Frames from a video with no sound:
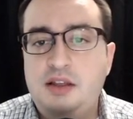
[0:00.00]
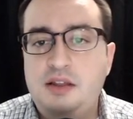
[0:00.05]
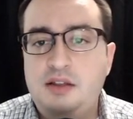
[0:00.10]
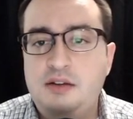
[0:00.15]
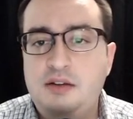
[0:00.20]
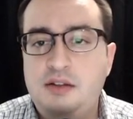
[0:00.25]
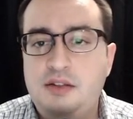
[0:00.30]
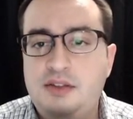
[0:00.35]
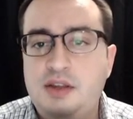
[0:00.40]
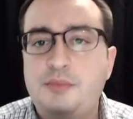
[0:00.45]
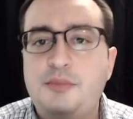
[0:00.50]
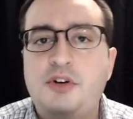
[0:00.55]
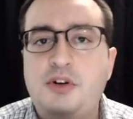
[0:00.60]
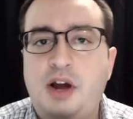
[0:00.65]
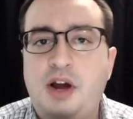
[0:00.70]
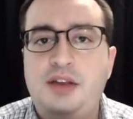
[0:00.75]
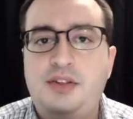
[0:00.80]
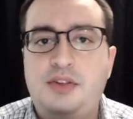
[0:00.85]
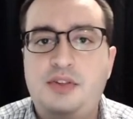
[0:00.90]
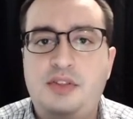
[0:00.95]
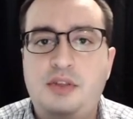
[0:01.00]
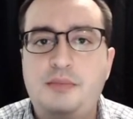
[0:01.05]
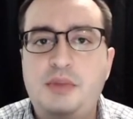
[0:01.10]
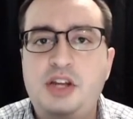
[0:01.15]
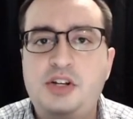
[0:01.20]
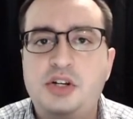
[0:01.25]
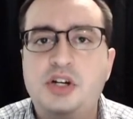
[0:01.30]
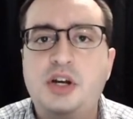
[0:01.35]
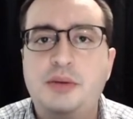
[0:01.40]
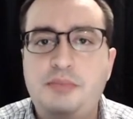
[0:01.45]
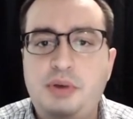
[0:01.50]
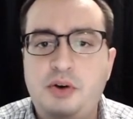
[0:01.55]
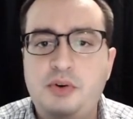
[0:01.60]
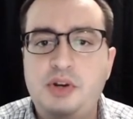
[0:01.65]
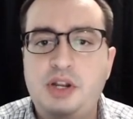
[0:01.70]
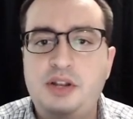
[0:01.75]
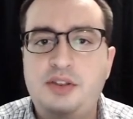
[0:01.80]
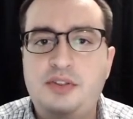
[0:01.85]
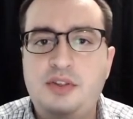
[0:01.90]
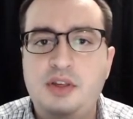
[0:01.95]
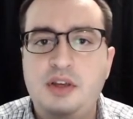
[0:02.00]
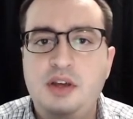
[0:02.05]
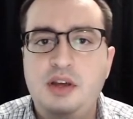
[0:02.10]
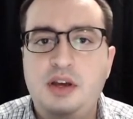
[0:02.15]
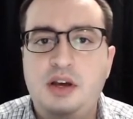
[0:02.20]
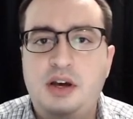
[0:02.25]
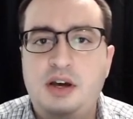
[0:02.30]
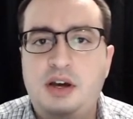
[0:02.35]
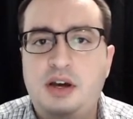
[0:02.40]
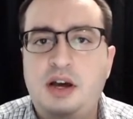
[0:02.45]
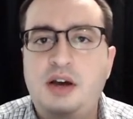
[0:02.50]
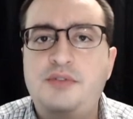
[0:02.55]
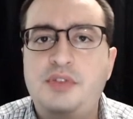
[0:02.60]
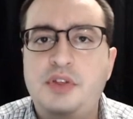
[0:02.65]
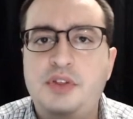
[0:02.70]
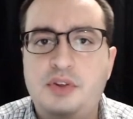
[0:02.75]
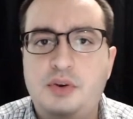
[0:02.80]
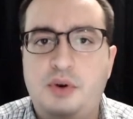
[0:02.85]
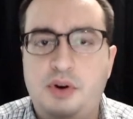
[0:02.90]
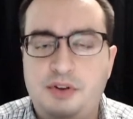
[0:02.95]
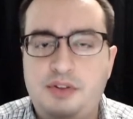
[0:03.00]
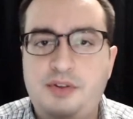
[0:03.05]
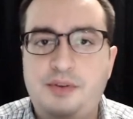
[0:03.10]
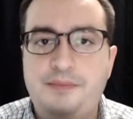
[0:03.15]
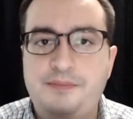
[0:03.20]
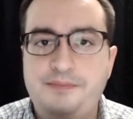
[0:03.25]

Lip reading: summarizes the major components of this course.